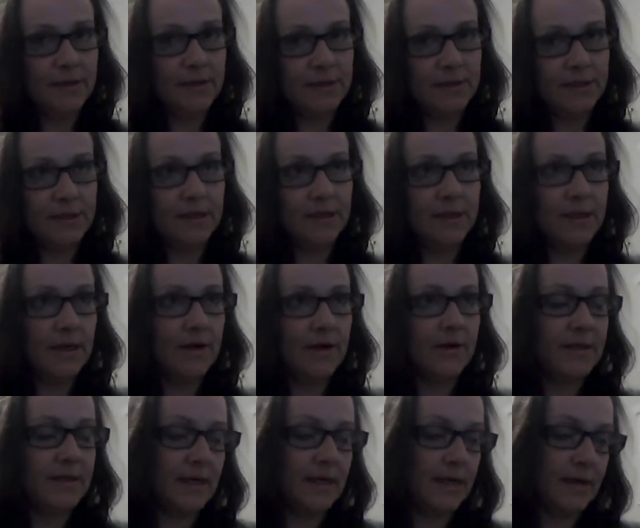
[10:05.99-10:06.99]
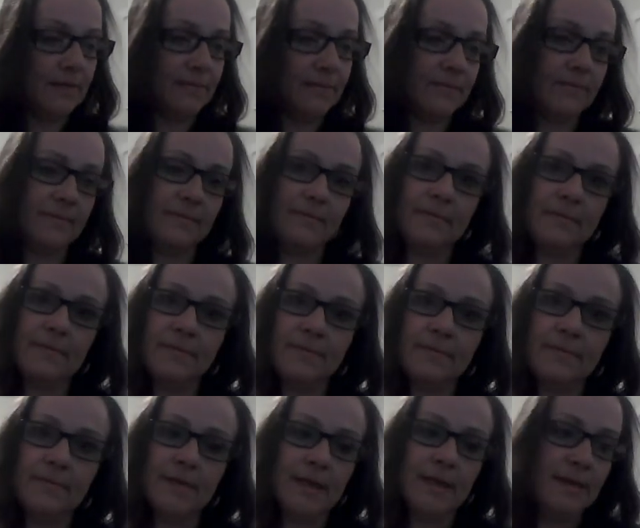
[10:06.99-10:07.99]
a singularity,
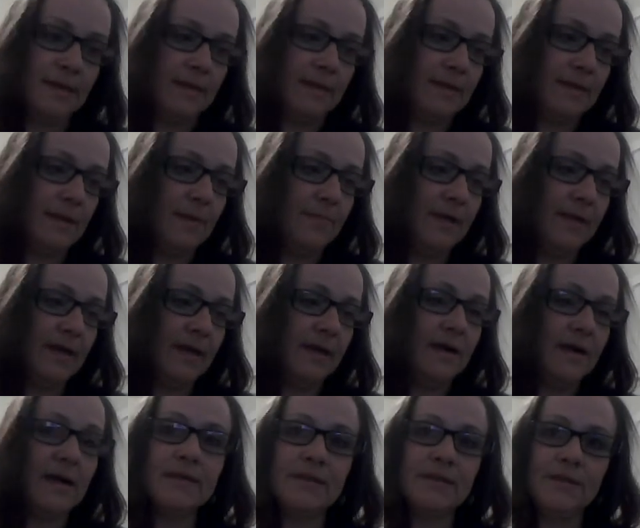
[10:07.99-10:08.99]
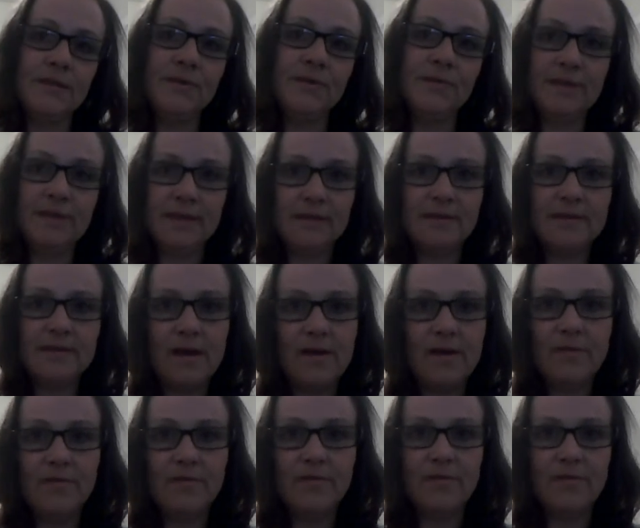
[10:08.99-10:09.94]
something unto itself,